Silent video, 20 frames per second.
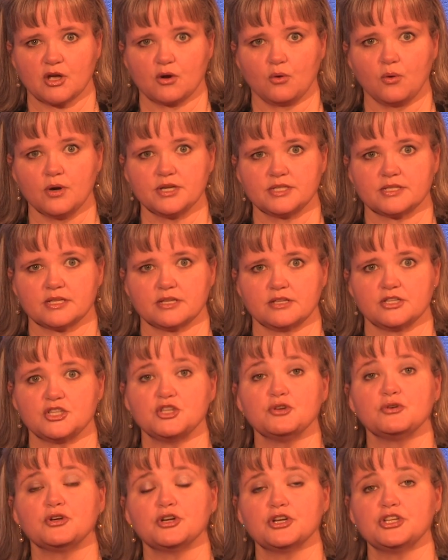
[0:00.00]
courses,
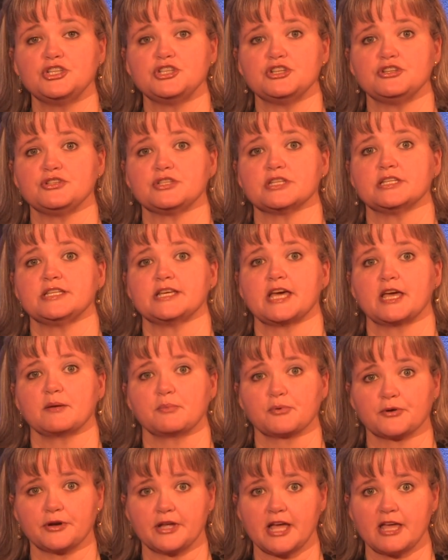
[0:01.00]
you could choose to take
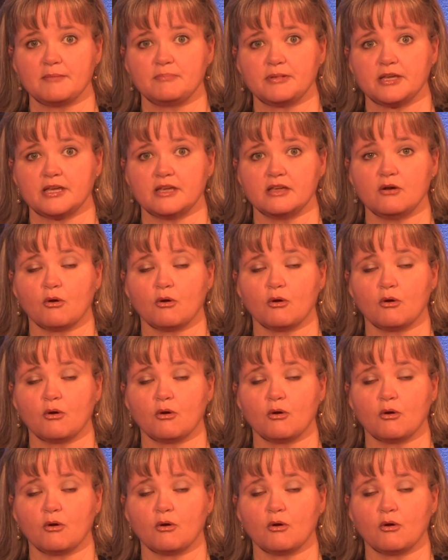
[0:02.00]
pre-AP